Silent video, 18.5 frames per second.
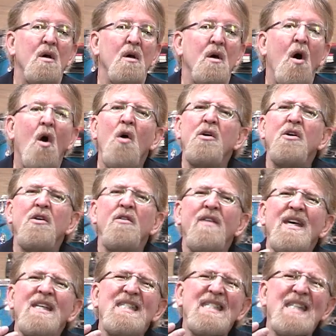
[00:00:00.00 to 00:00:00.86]
Or do they
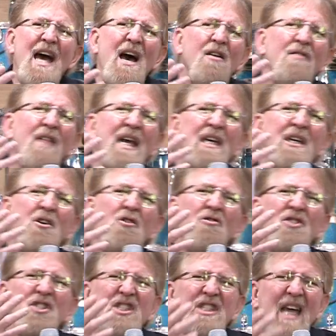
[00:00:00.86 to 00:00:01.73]
sound like your
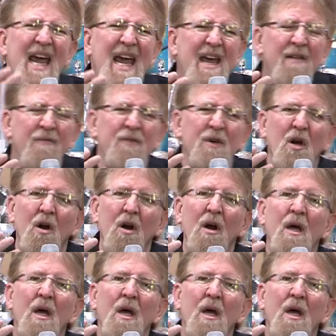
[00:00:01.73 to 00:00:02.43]
Savior